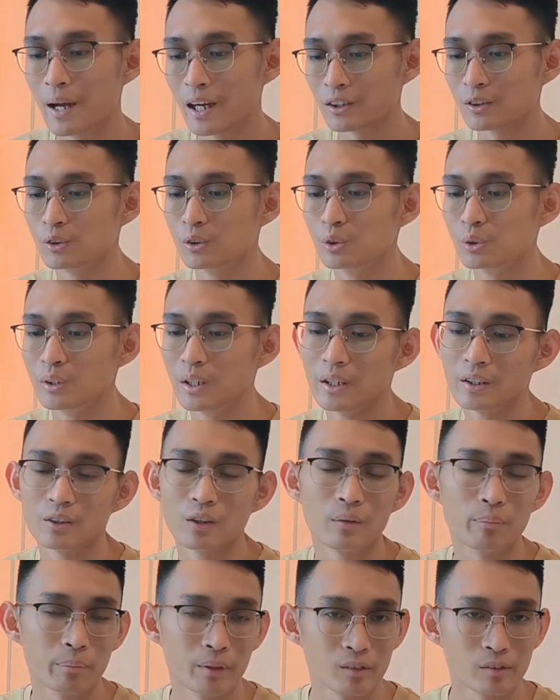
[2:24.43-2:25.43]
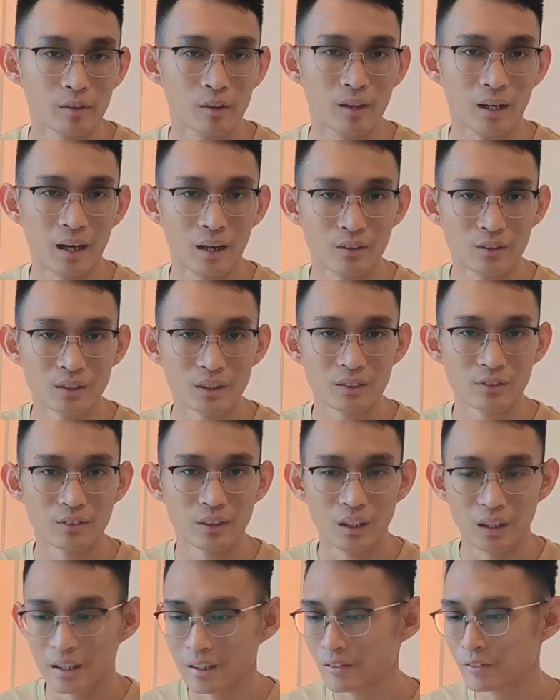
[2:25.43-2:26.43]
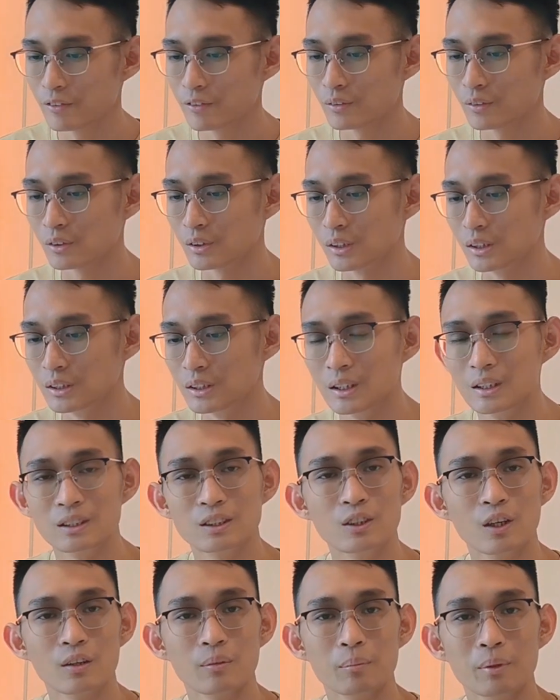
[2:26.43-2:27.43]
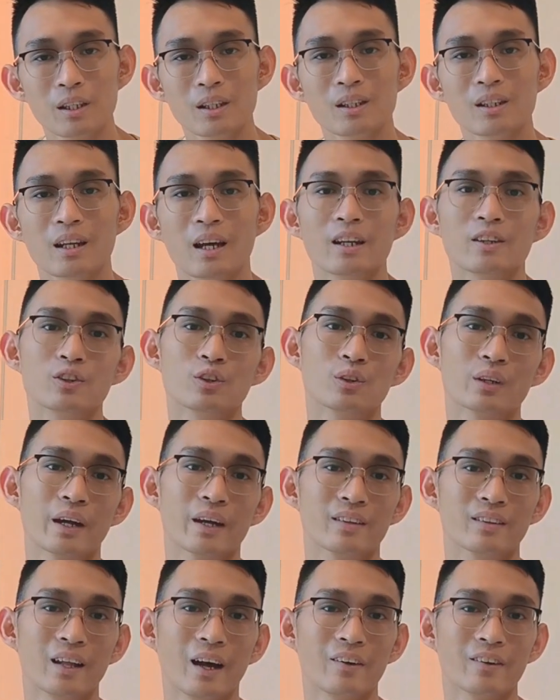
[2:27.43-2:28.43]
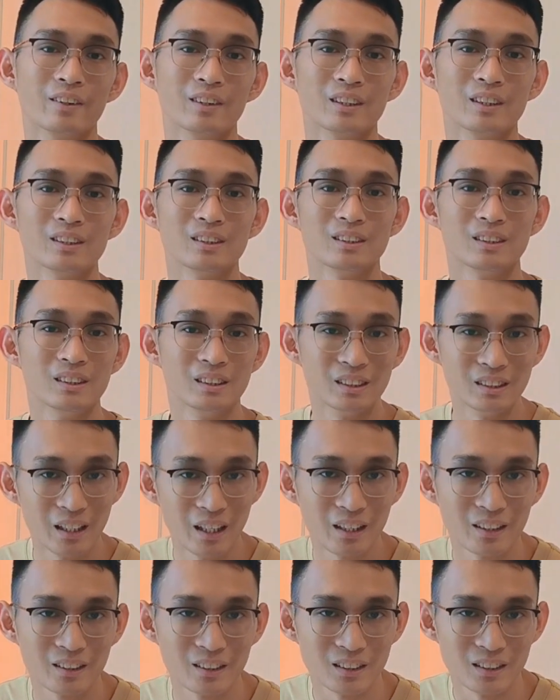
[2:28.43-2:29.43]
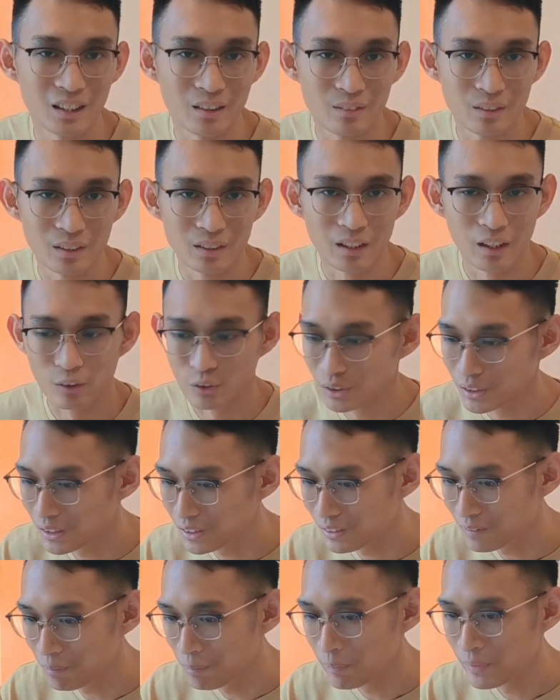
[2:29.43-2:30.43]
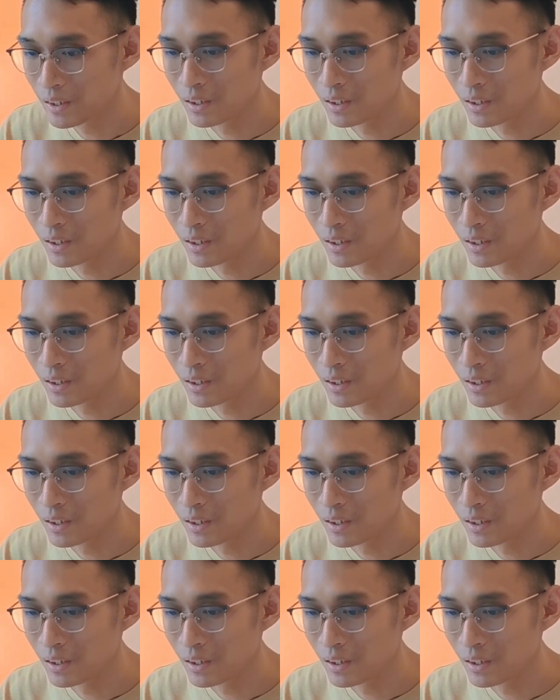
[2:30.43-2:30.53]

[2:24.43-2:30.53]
back to today's topic for housing relief, it does not mean that you can directly deduct the 7,000.